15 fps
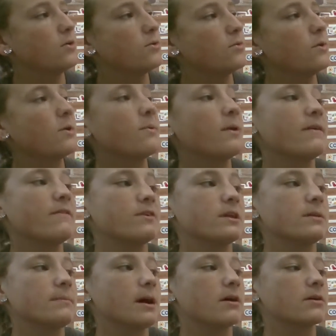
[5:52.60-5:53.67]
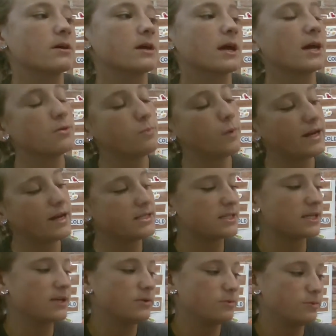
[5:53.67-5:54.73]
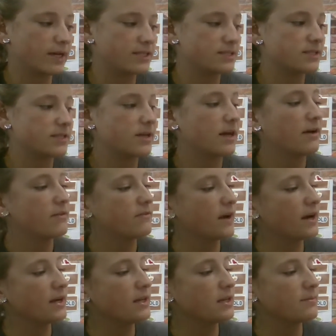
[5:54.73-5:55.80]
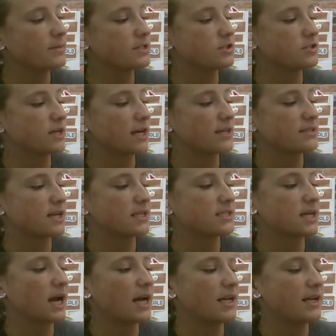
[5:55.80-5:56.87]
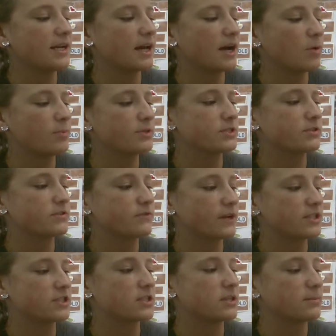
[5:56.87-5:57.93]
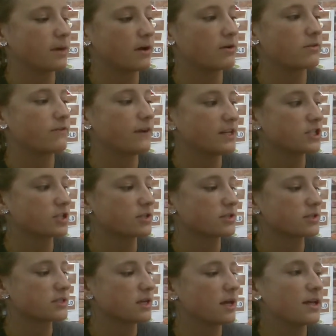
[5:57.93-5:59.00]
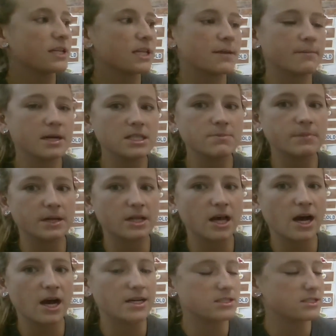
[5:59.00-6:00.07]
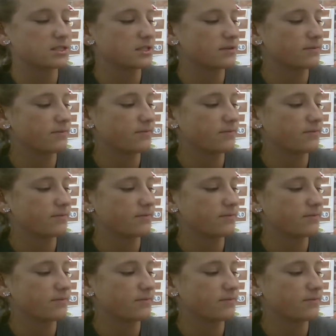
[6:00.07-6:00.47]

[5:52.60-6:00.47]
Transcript: We wait for the milk and wait and wait. Finally, Mr. Todd says, I need a helper to fetch the milk fetchers. They must be lost.